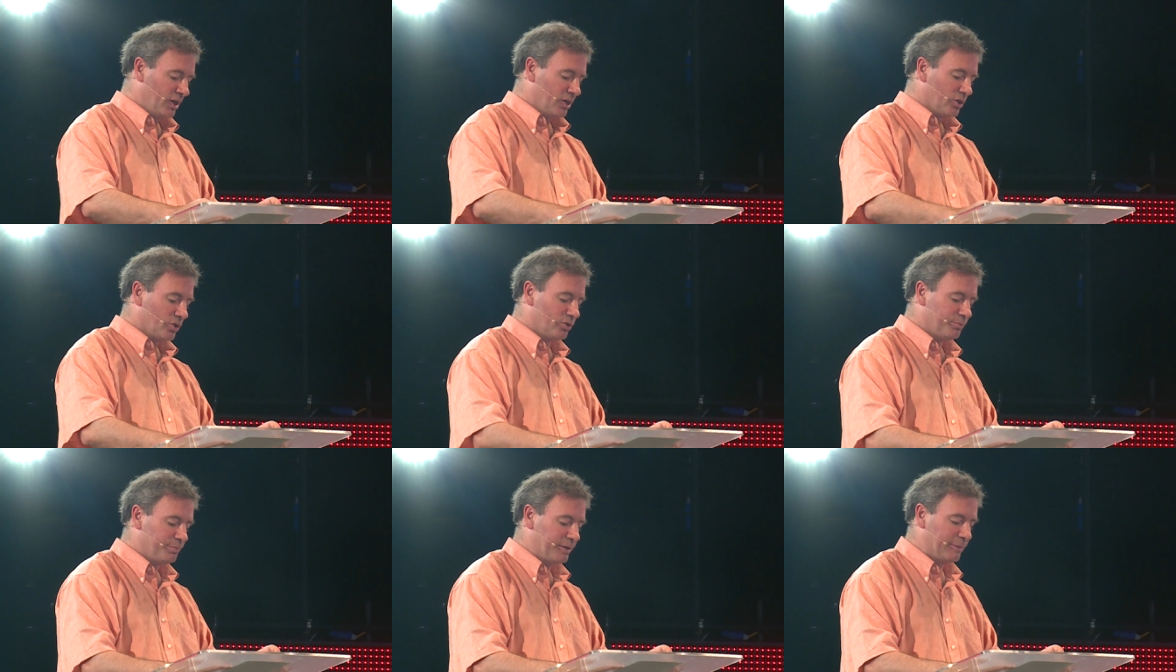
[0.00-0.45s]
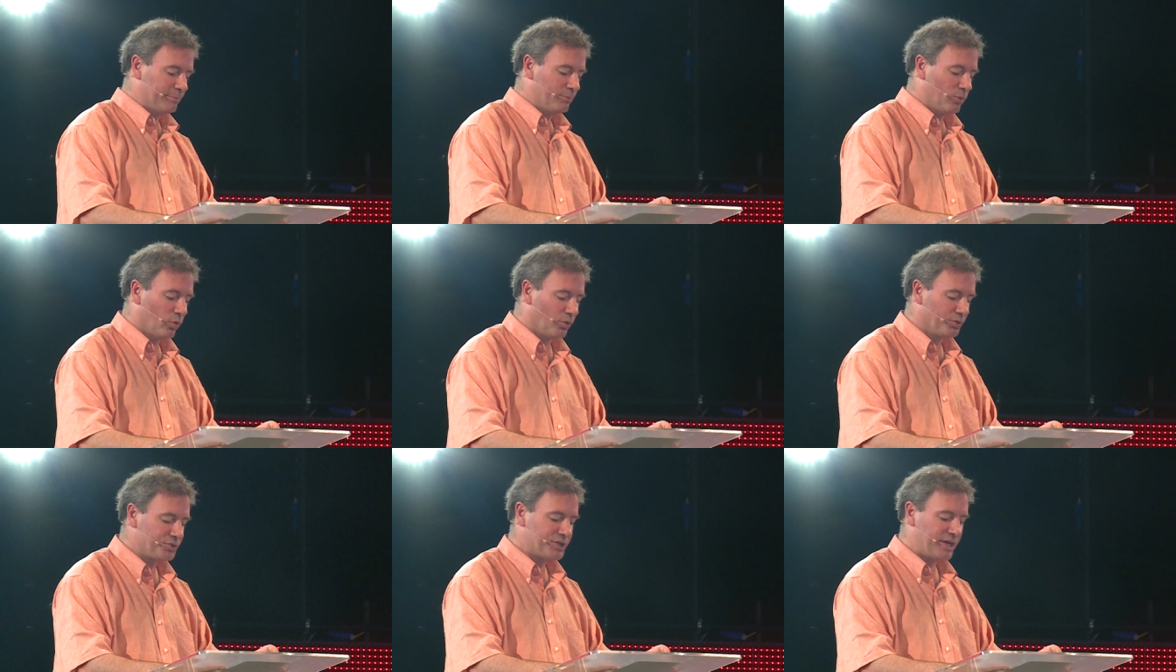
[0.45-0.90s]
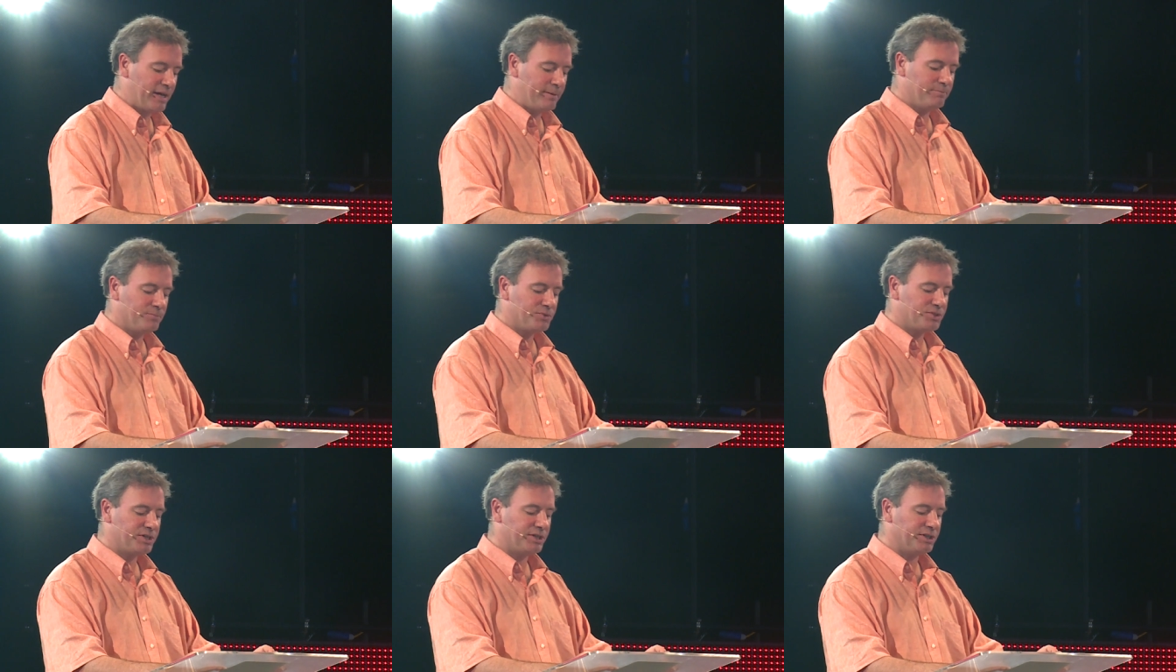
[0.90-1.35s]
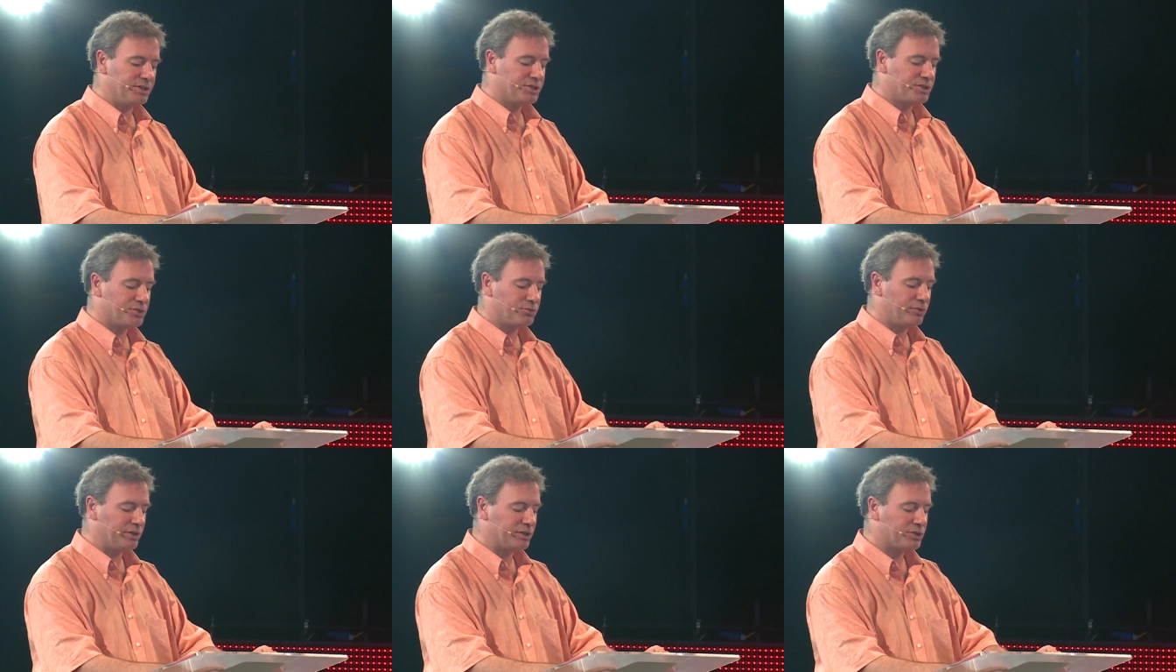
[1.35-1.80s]
could be more tempted
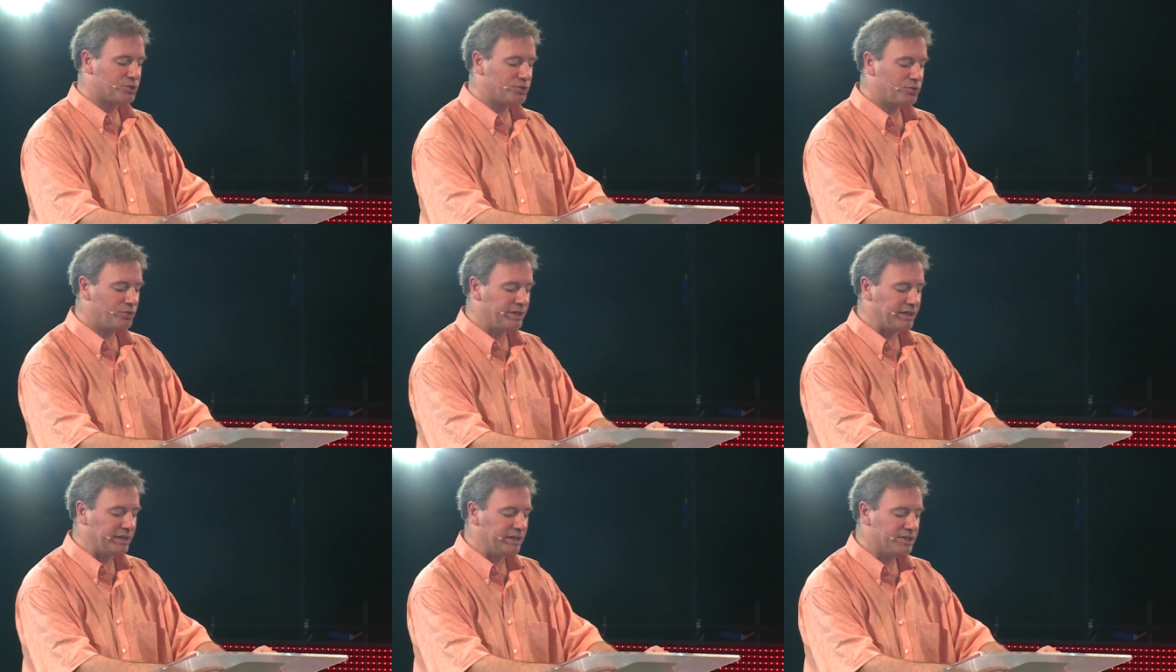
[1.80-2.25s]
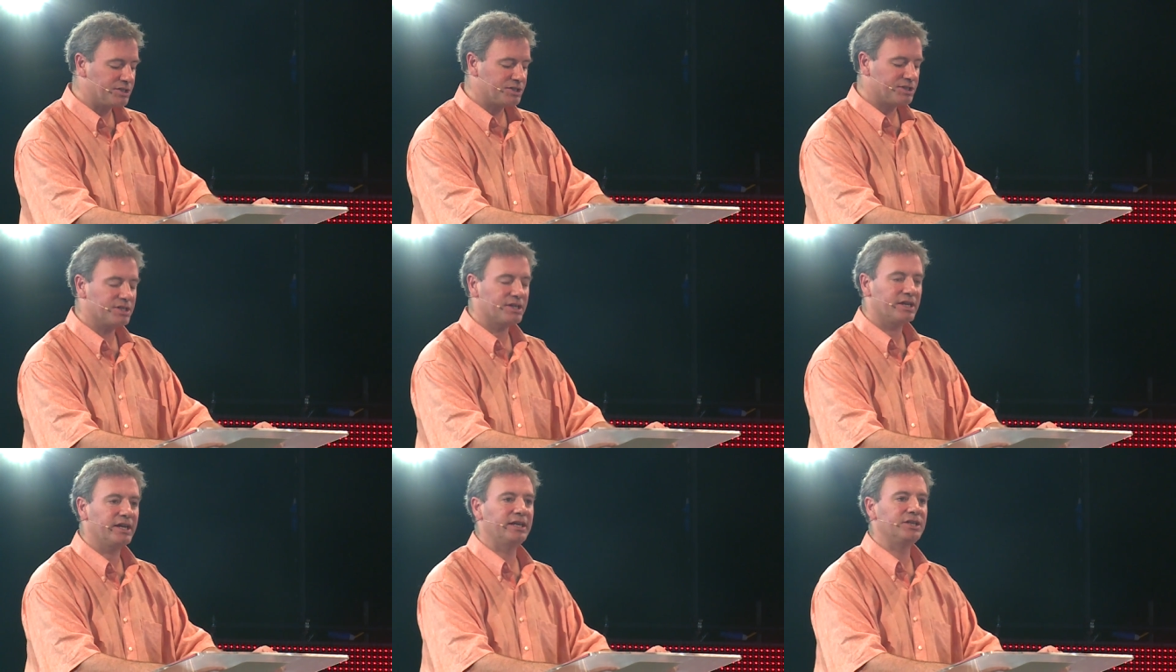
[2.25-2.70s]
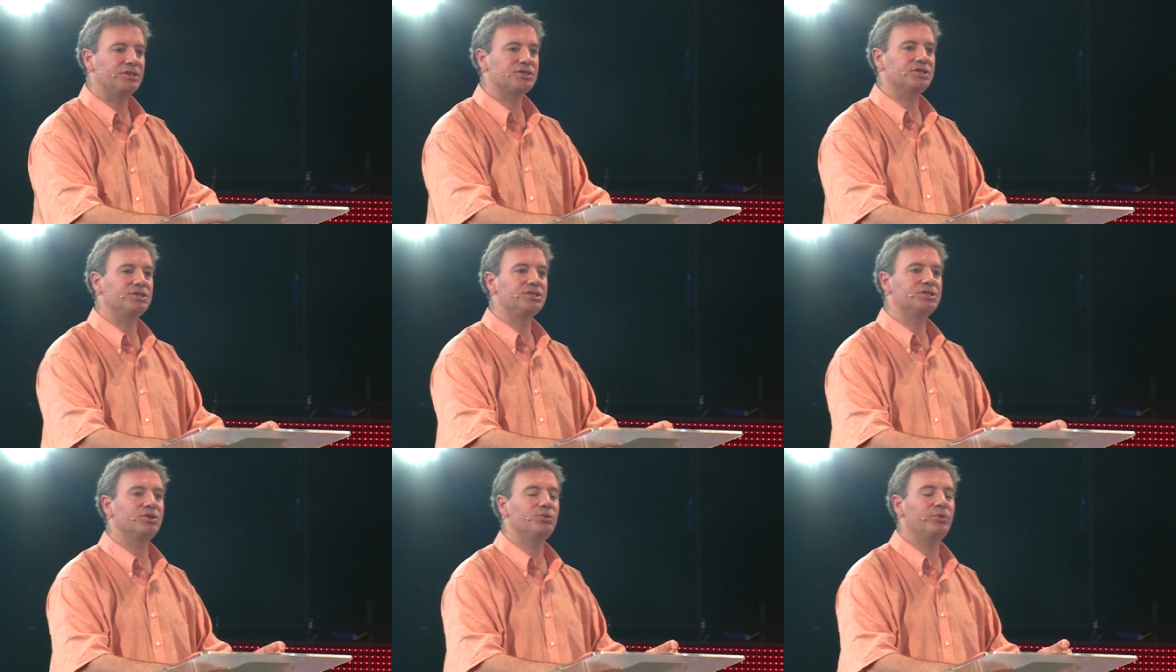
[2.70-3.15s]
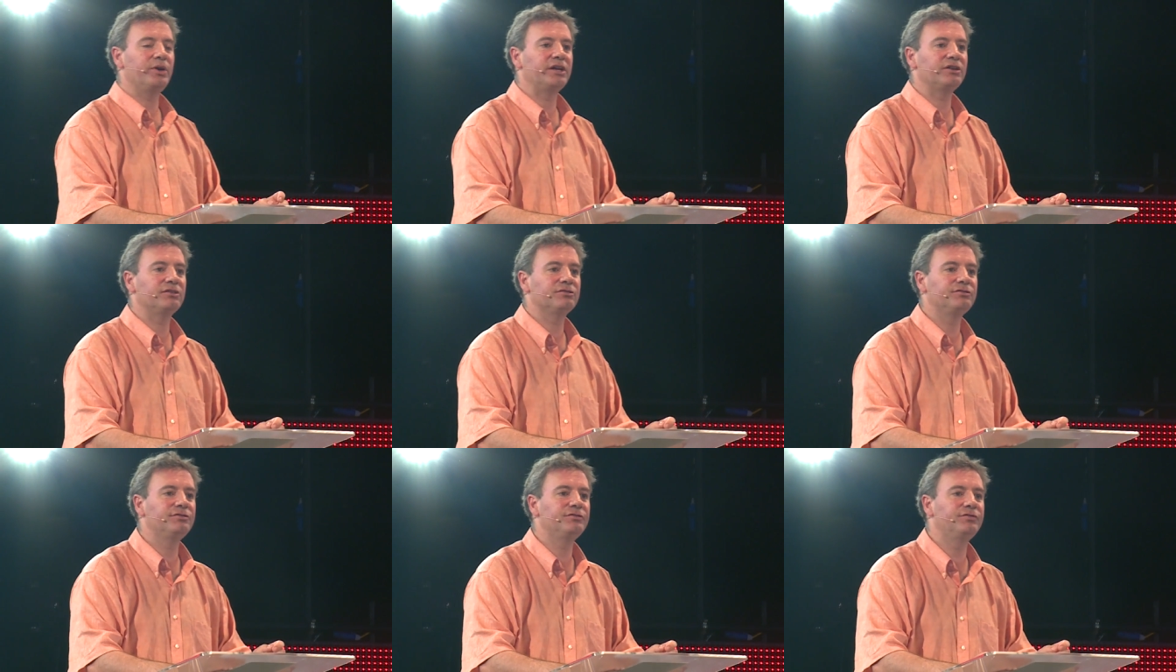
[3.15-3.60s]
to retreat into
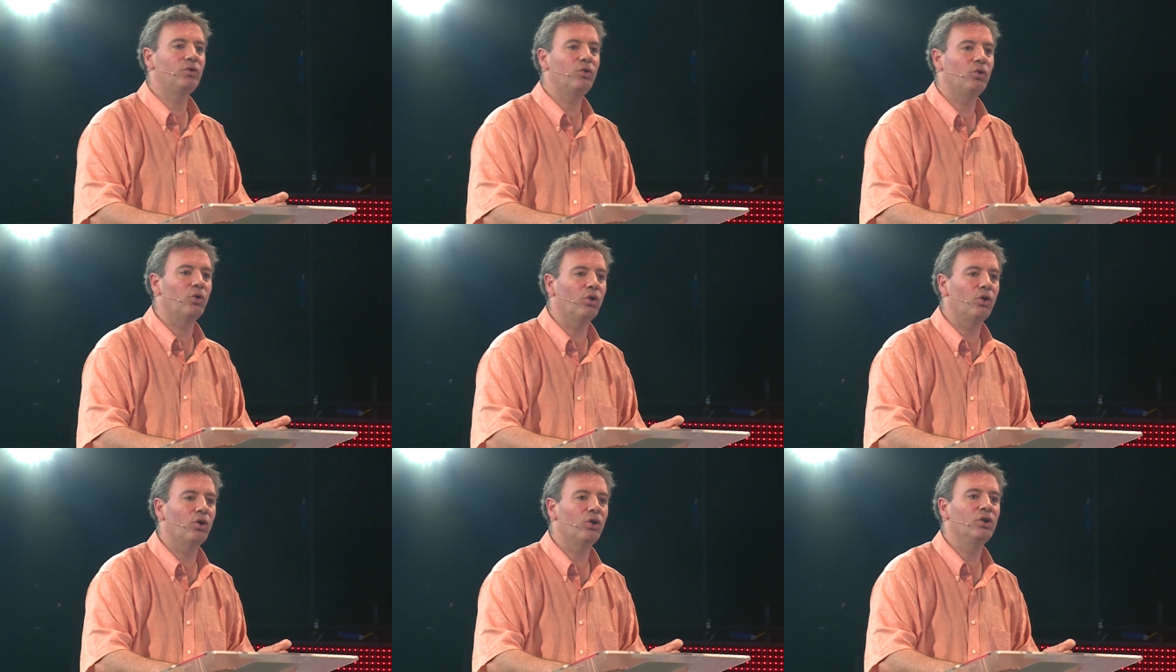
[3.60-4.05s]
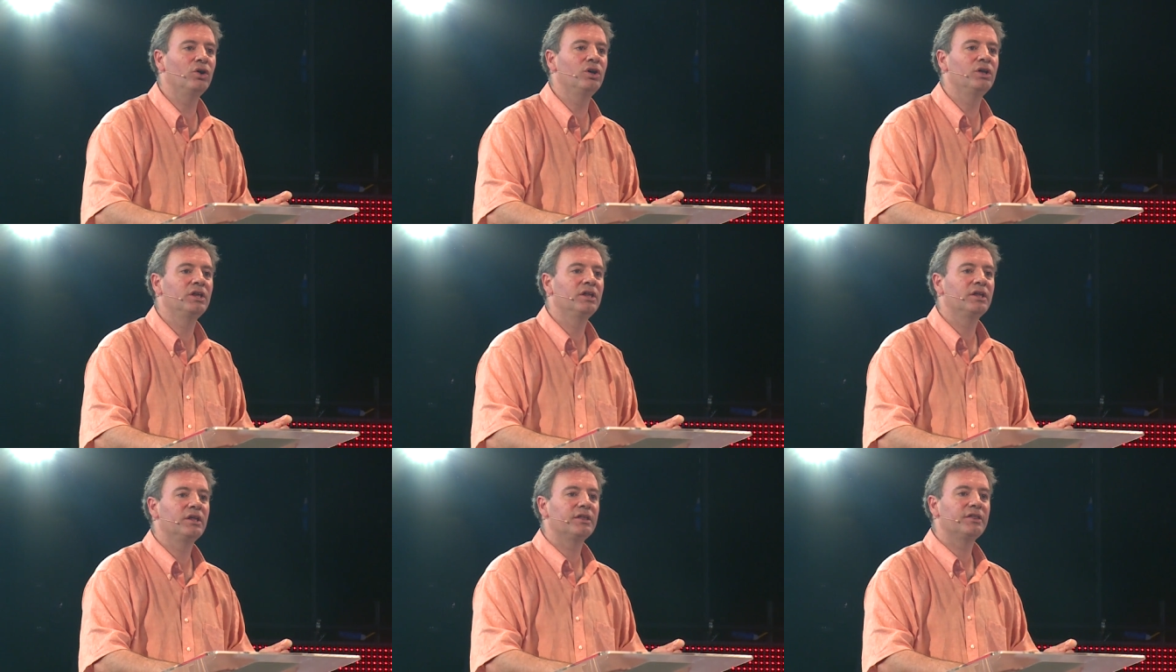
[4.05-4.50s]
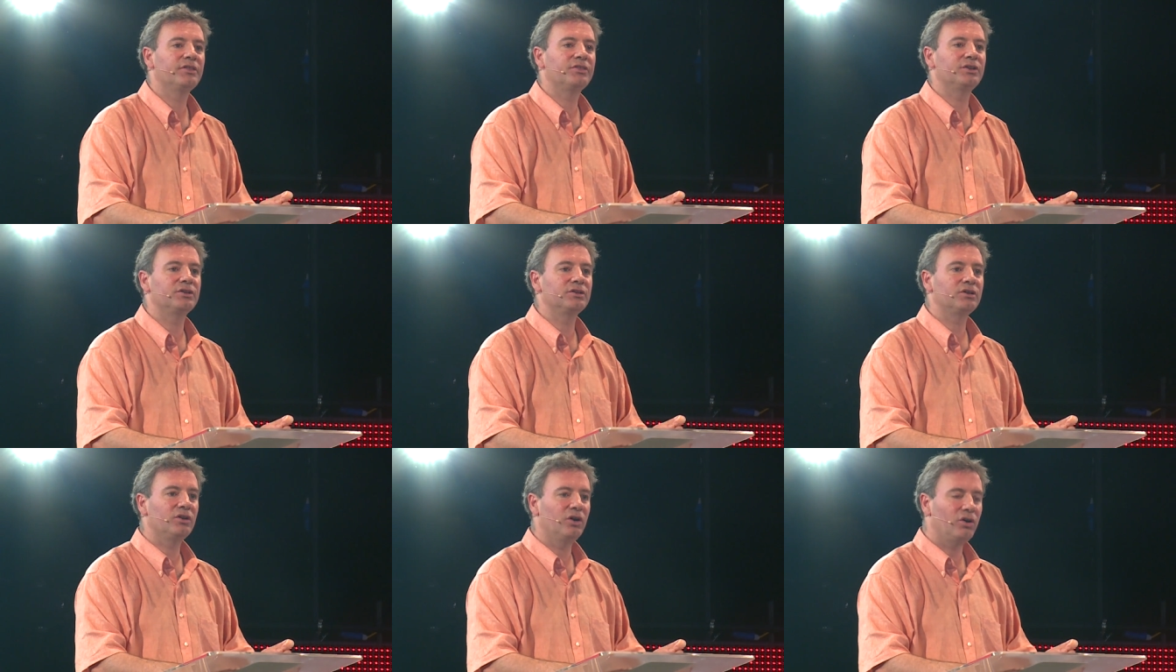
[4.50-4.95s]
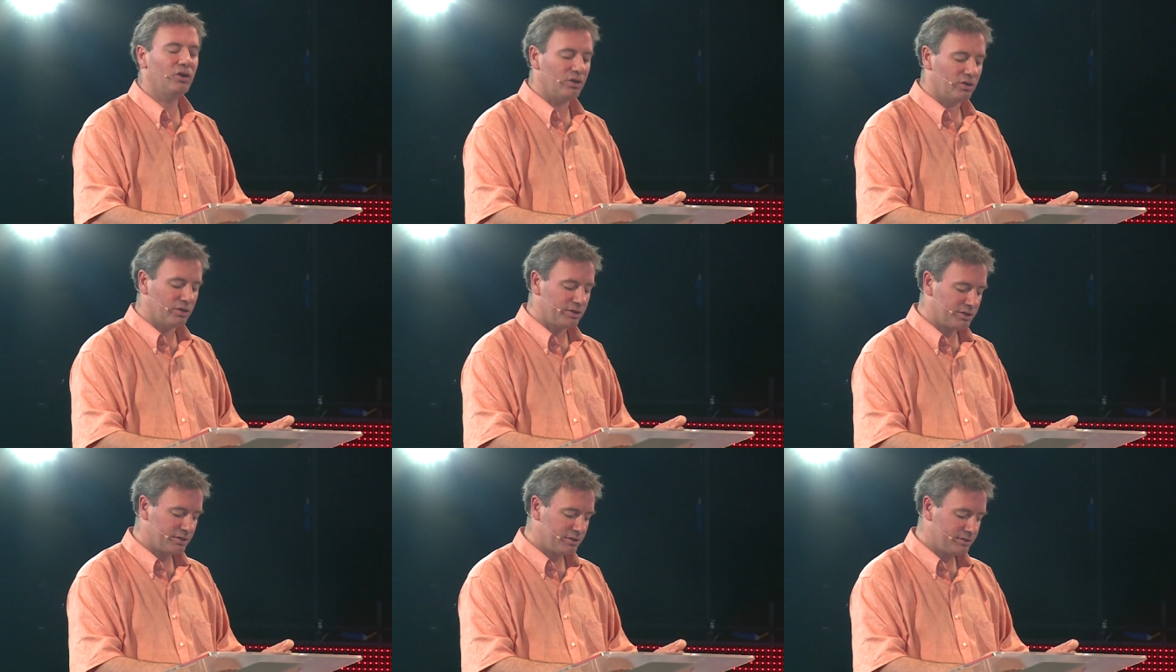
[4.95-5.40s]
doing for than
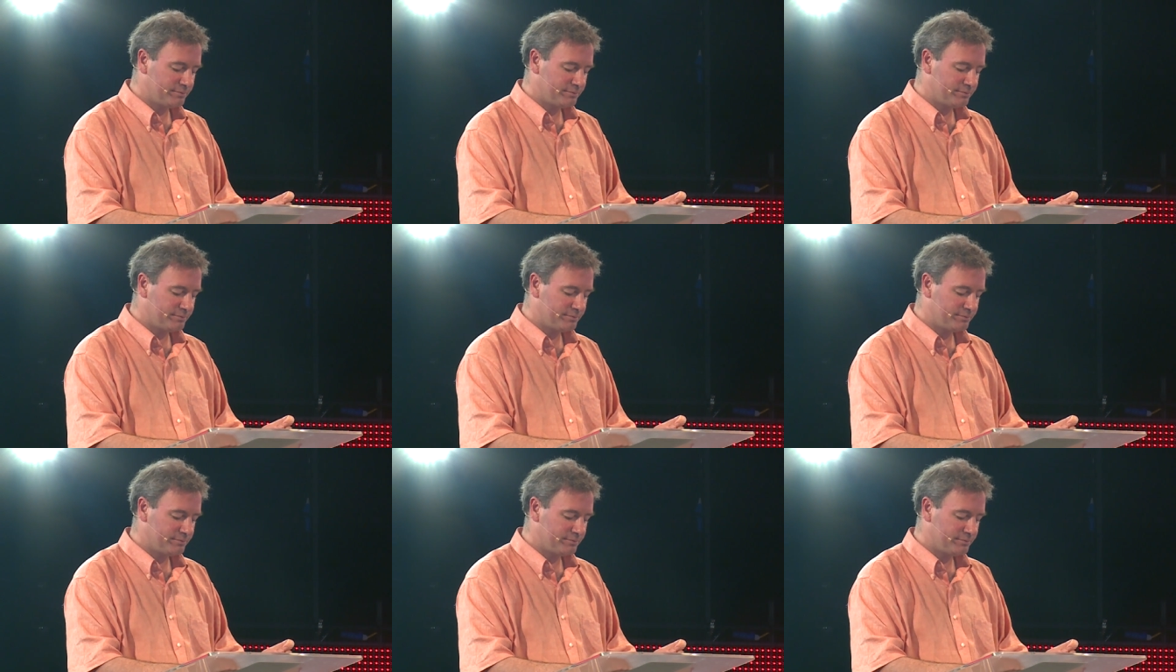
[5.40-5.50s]
God.